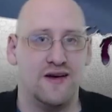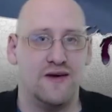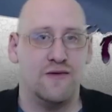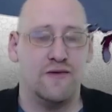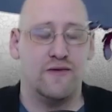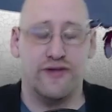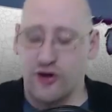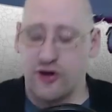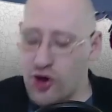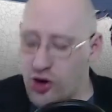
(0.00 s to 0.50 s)

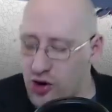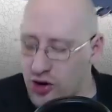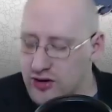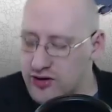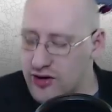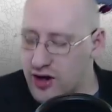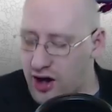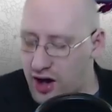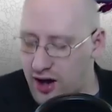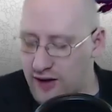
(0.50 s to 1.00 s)
was called
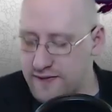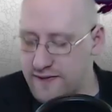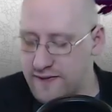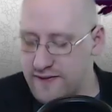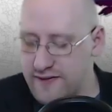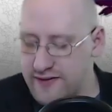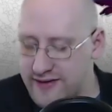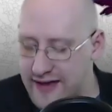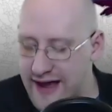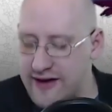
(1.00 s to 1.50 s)
off
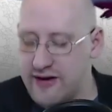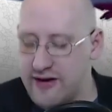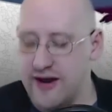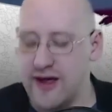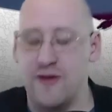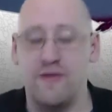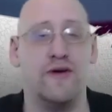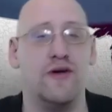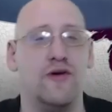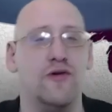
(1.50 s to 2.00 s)
Saturday
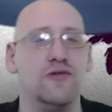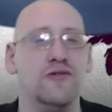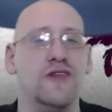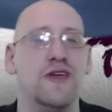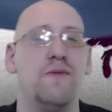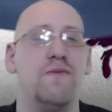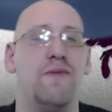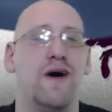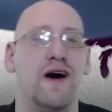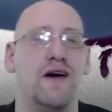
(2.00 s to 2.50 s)
when only
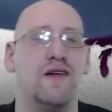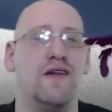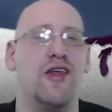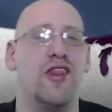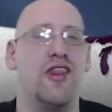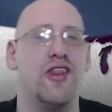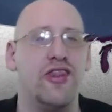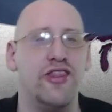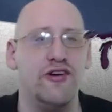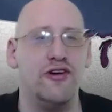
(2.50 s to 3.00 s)
about
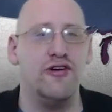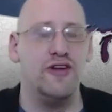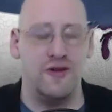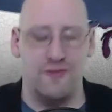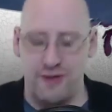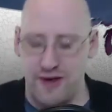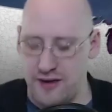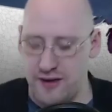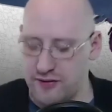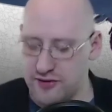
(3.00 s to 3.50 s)
30
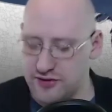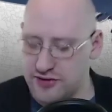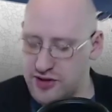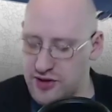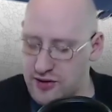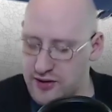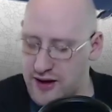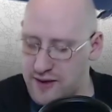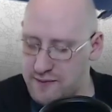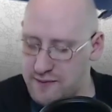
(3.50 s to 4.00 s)
people
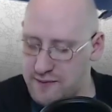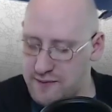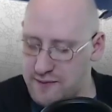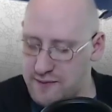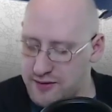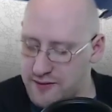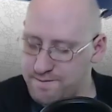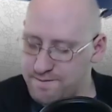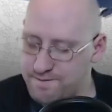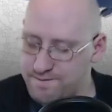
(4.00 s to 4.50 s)
showed up.
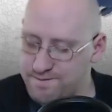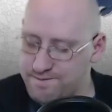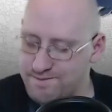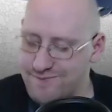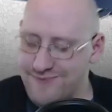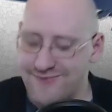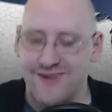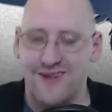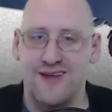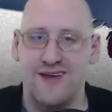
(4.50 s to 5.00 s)

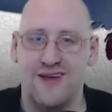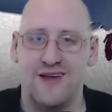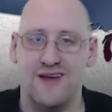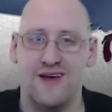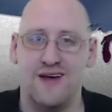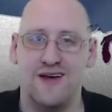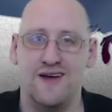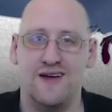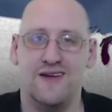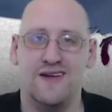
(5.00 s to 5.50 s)

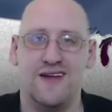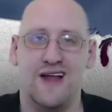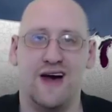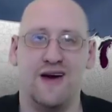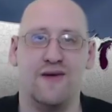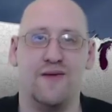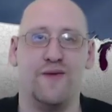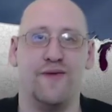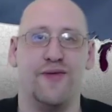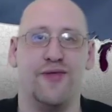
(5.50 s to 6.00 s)

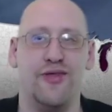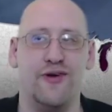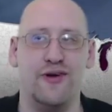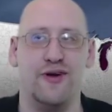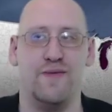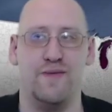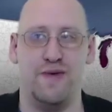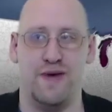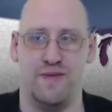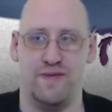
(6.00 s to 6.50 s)
Now, 30
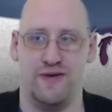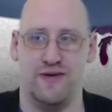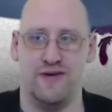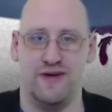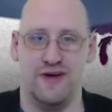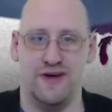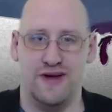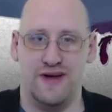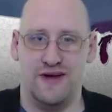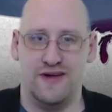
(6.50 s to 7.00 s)
people,
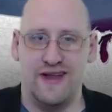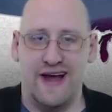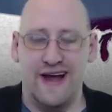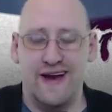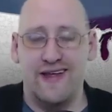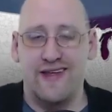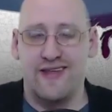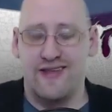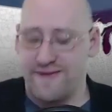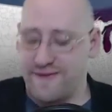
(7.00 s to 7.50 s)
that
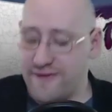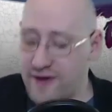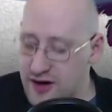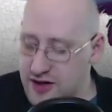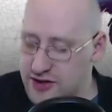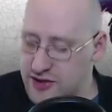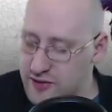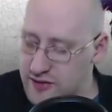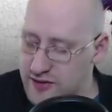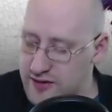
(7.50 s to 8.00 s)
is far
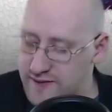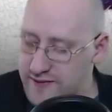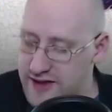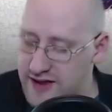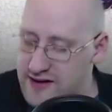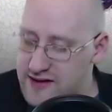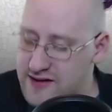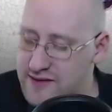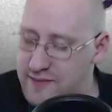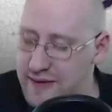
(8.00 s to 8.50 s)
short of the
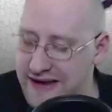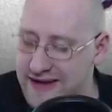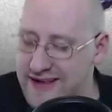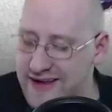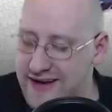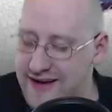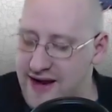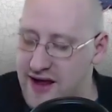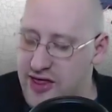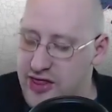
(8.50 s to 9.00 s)

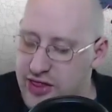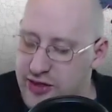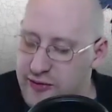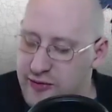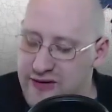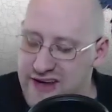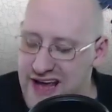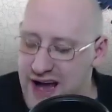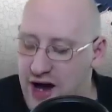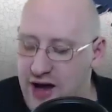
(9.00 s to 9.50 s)
expected
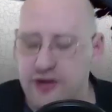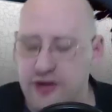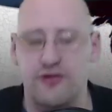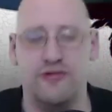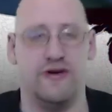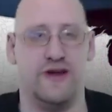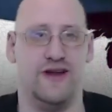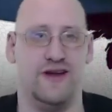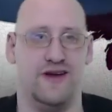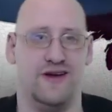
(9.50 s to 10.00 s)

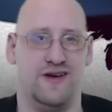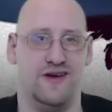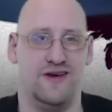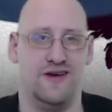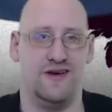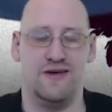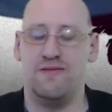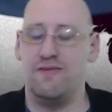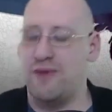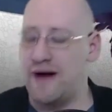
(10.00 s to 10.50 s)
300
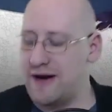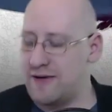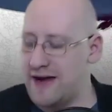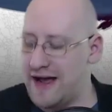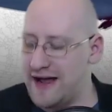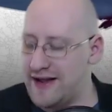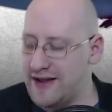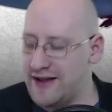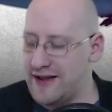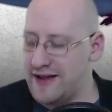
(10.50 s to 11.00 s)
by
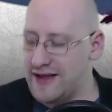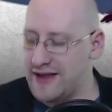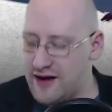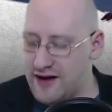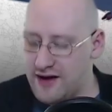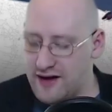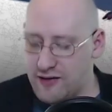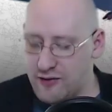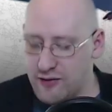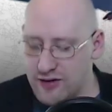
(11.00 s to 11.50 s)
rally
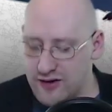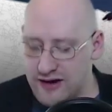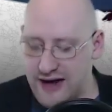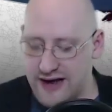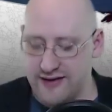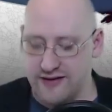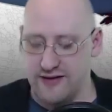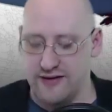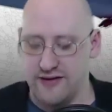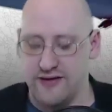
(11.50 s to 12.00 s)

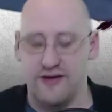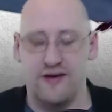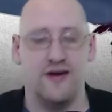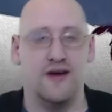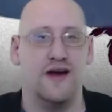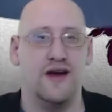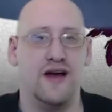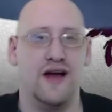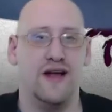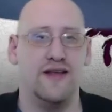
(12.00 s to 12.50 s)
organizers,
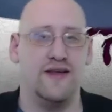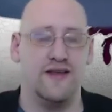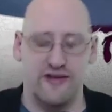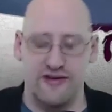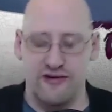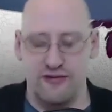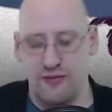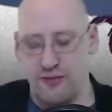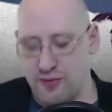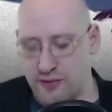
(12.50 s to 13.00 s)
and this
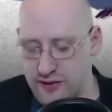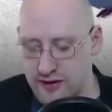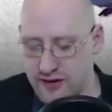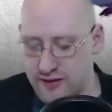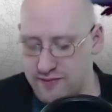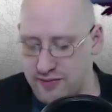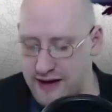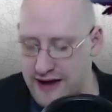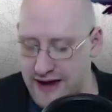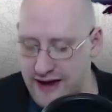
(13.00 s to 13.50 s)
is reported
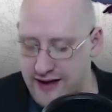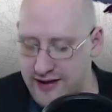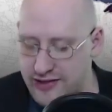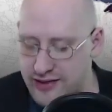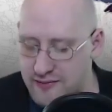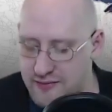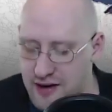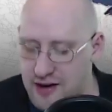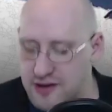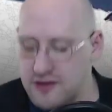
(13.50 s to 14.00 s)
by the
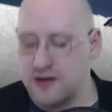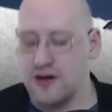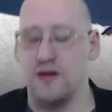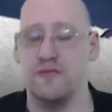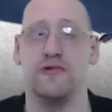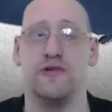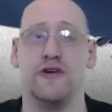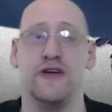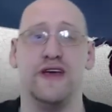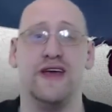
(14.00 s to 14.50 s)

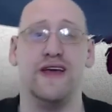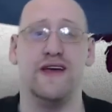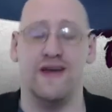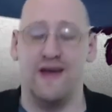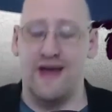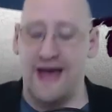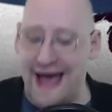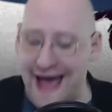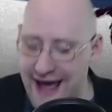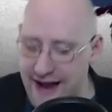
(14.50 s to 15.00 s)
Montgomery
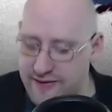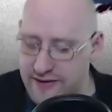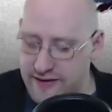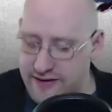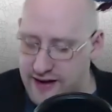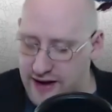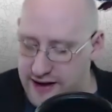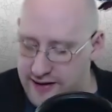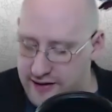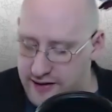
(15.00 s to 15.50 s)

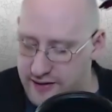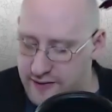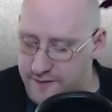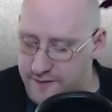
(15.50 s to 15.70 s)
Advertiser.